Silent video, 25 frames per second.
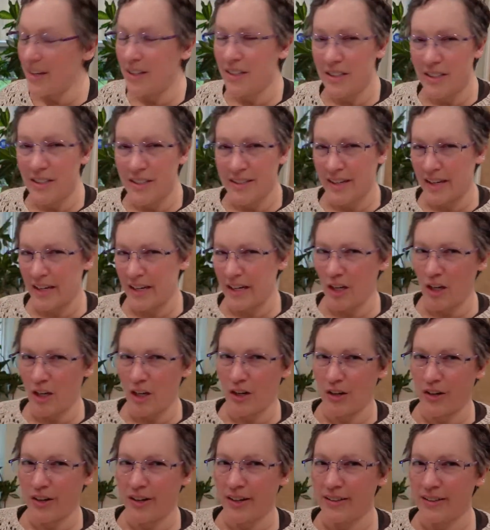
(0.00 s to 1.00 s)
Just kind of
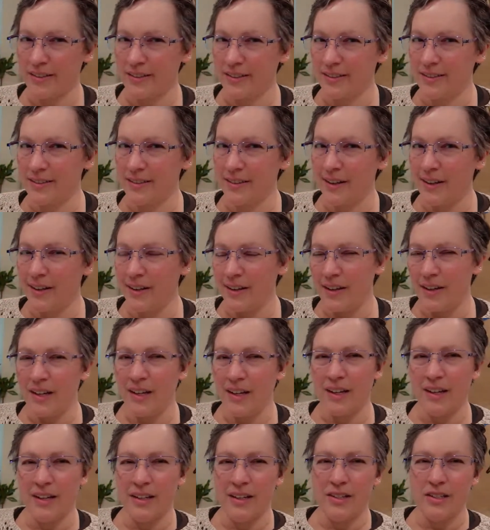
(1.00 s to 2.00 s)
curious.
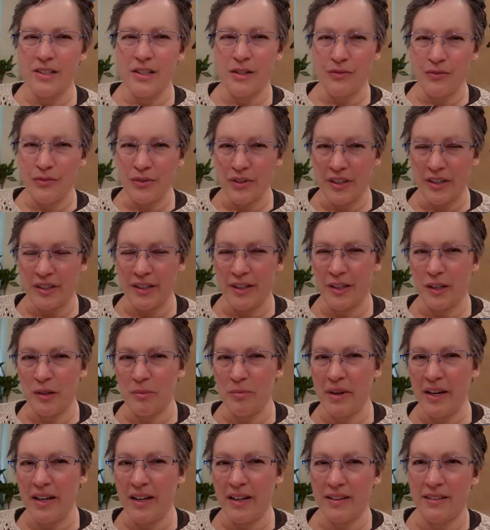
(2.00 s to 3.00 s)
Do you feel a
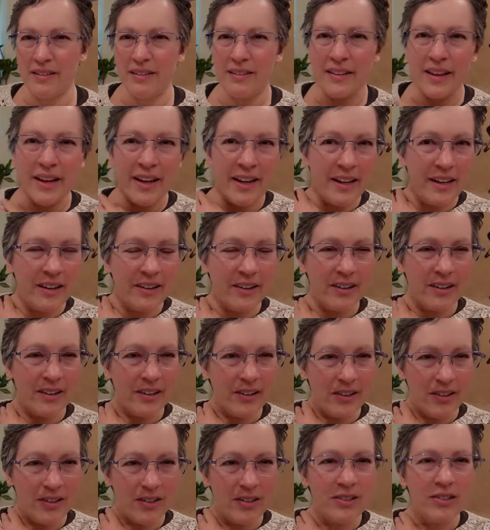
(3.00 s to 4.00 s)
bit
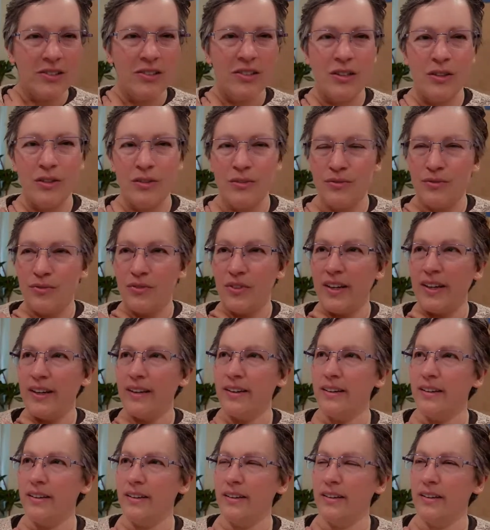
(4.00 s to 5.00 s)
lighter? Do you
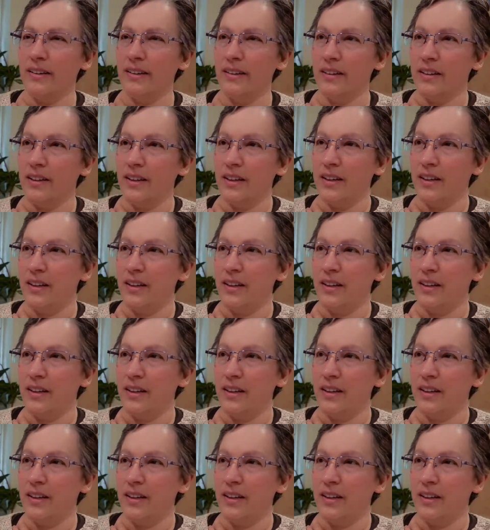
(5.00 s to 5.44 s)
feel